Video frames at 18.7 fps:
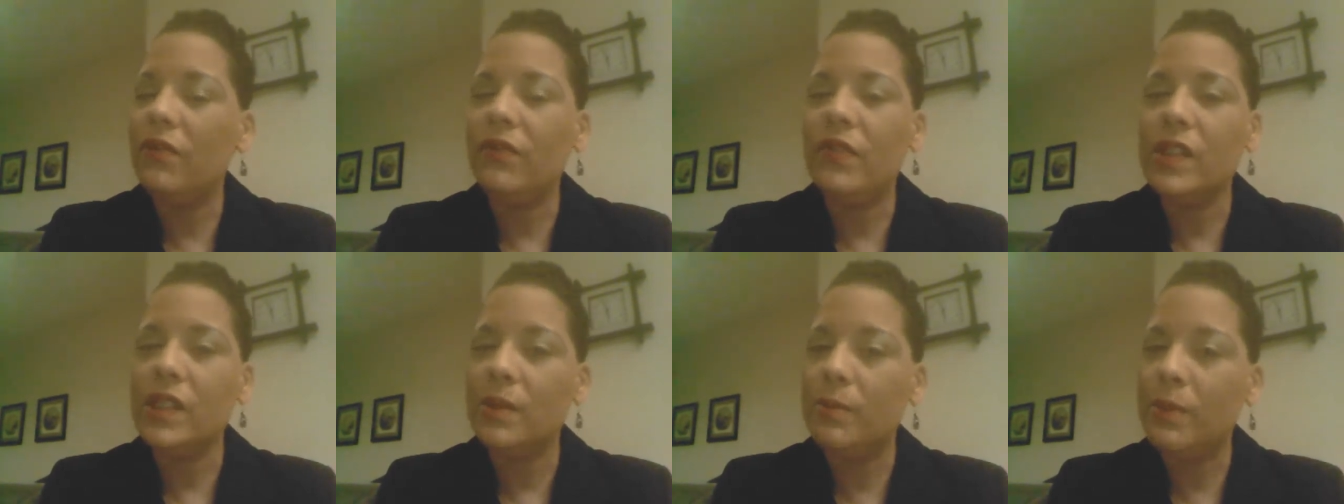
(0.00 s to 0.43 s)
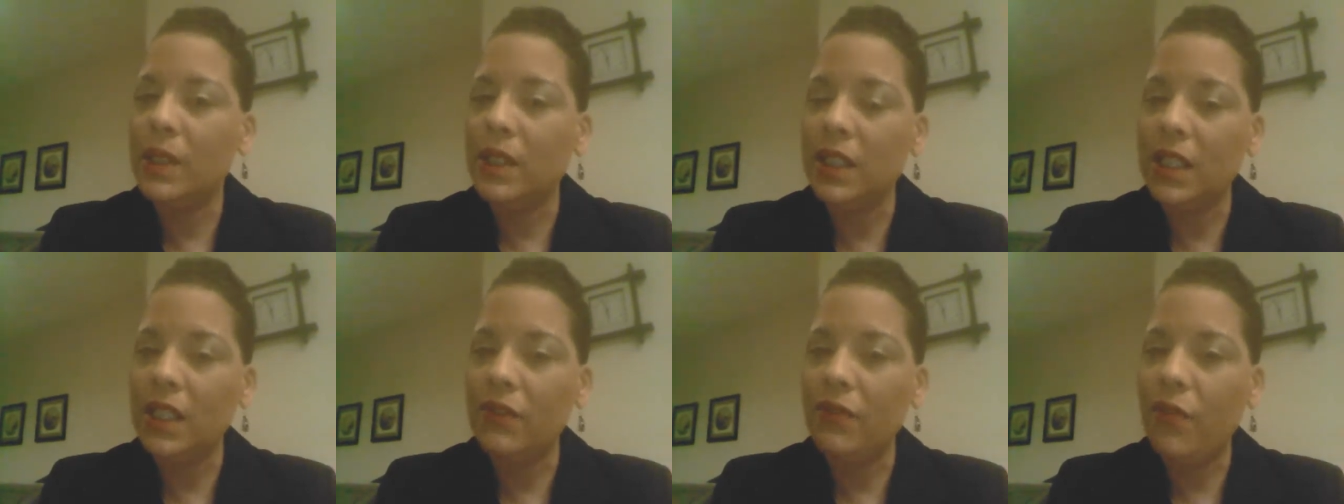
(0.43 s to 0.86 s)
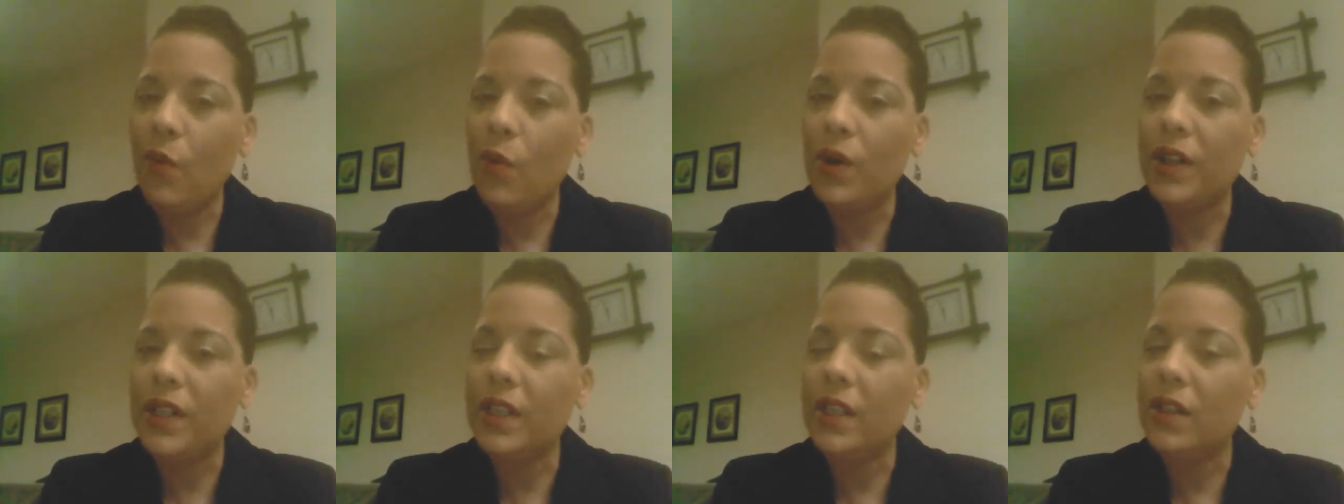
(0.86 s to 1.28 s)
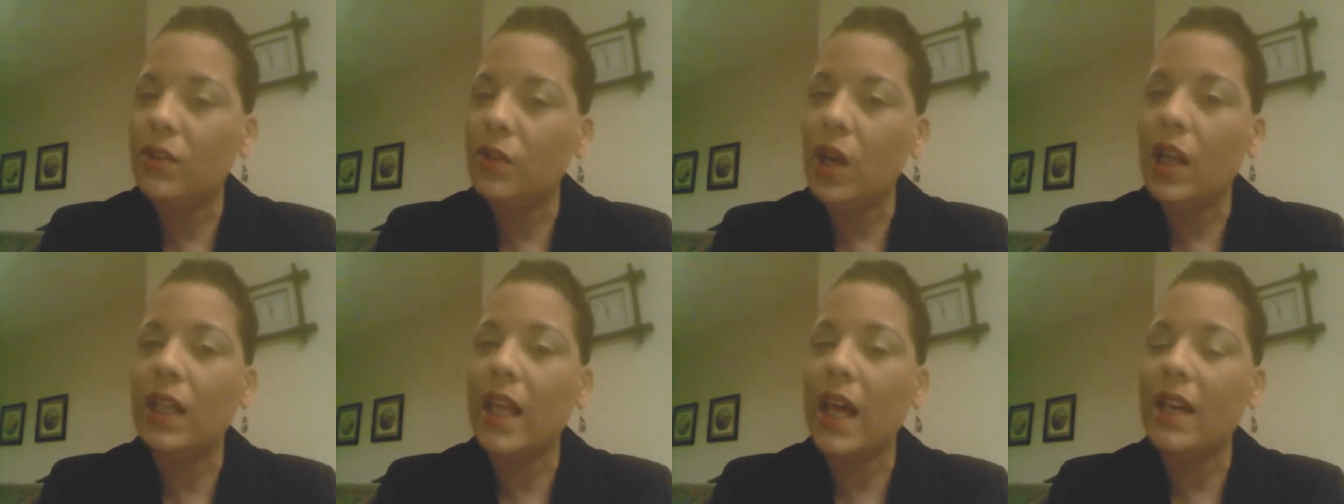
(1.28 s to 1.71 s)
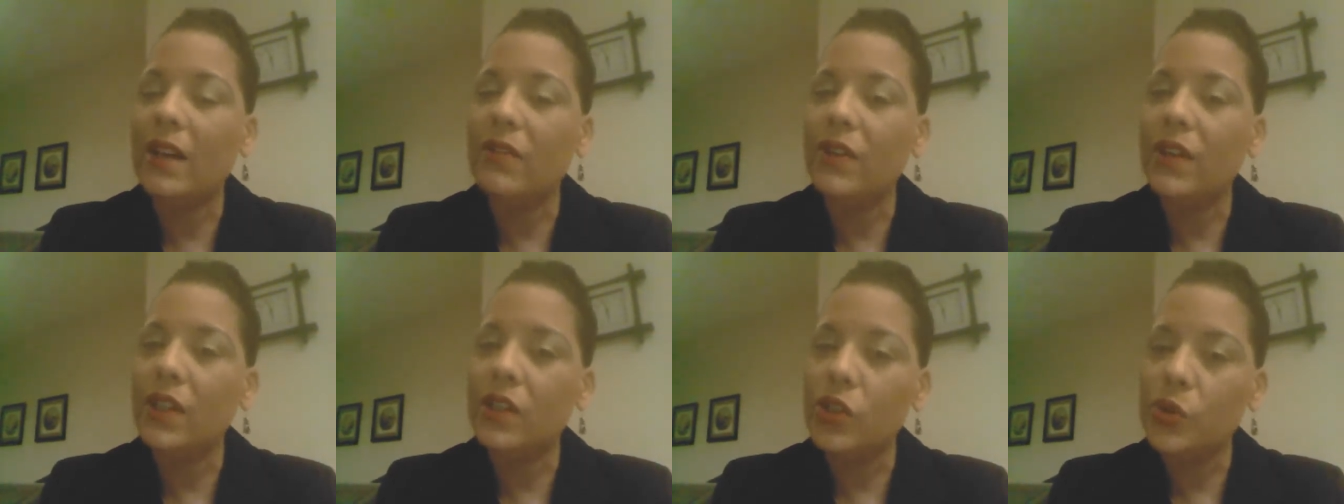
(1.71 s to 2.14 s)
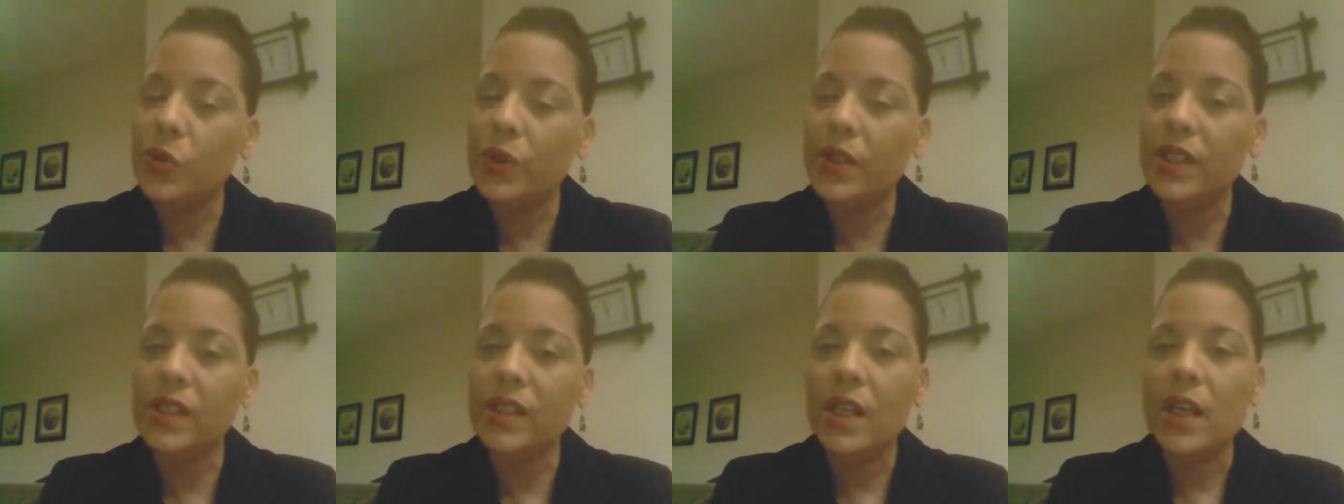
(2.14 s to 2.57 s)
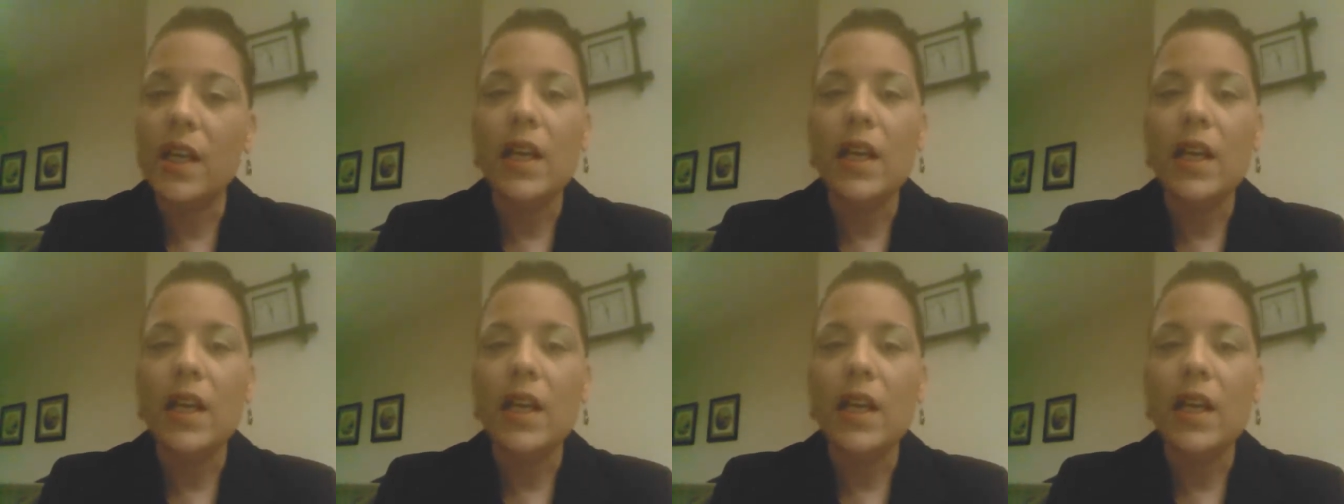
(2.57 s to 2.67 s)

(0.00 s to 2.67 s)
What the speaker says: visibility for it and a lot of interest,